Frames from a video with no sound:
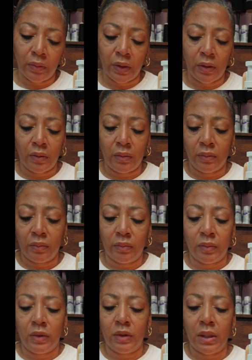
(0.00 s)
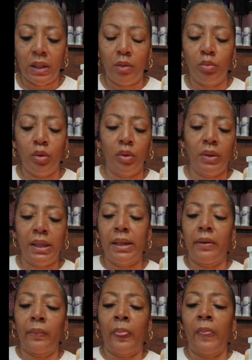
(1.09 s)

So I can pull that out.